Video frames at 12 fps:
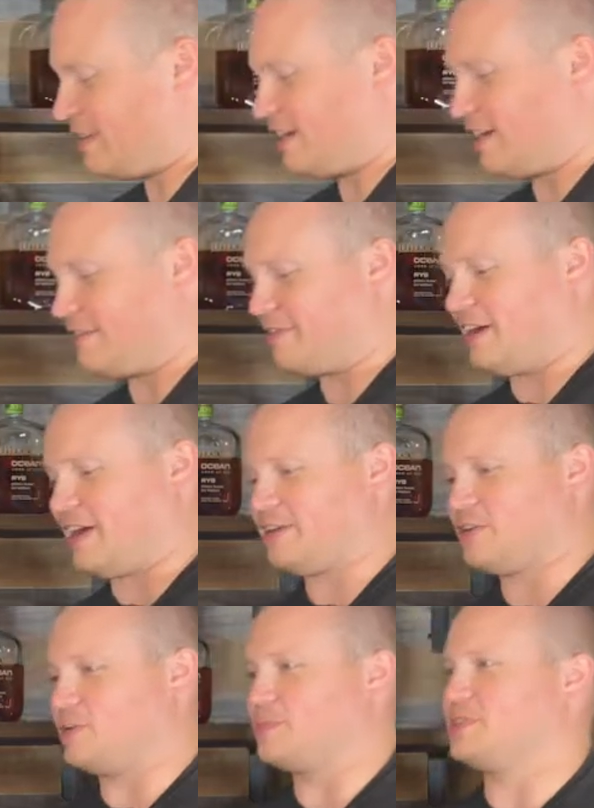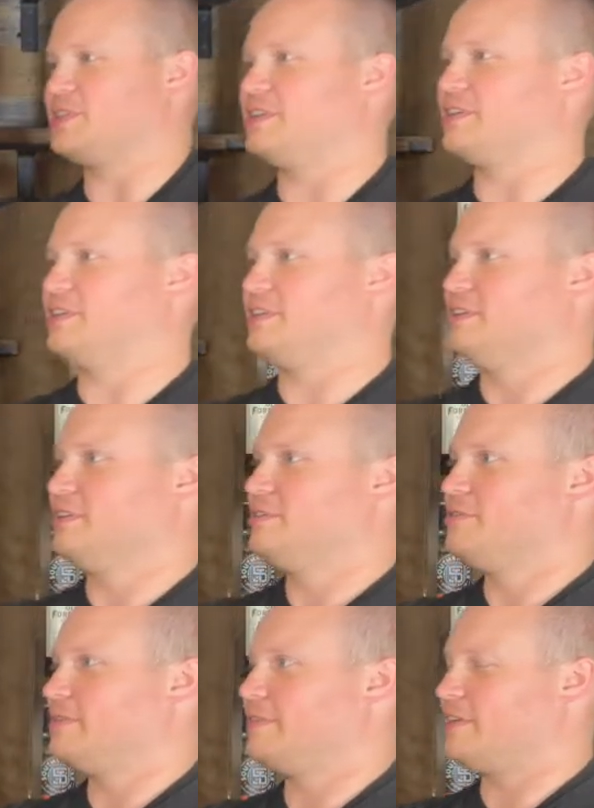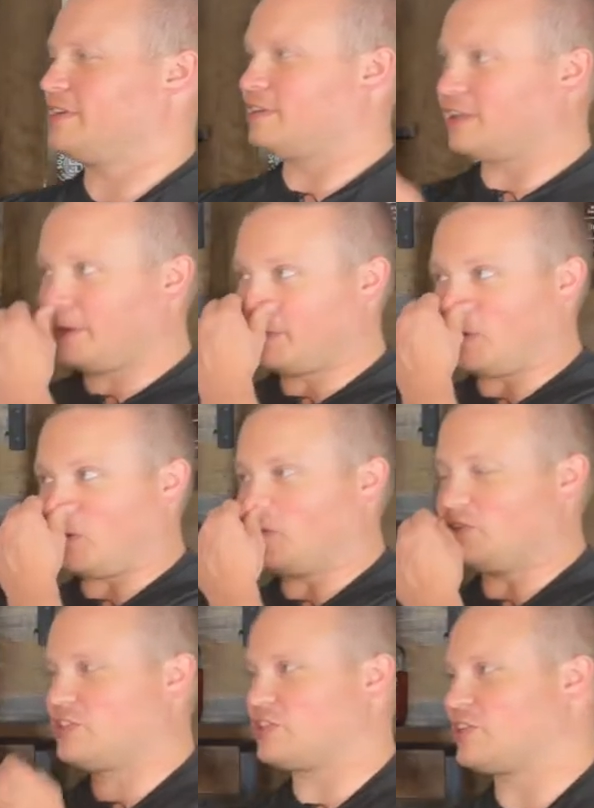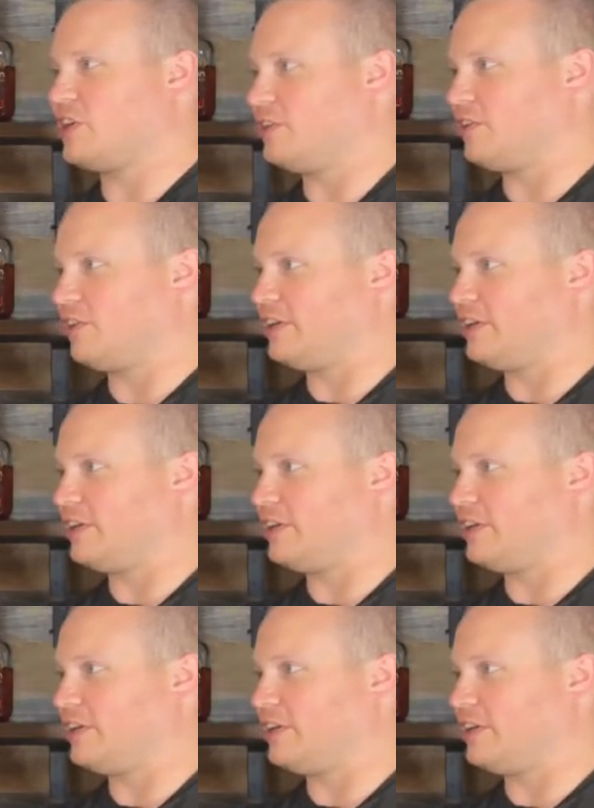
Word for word: Have high hopes here. We've got a lighter orangish color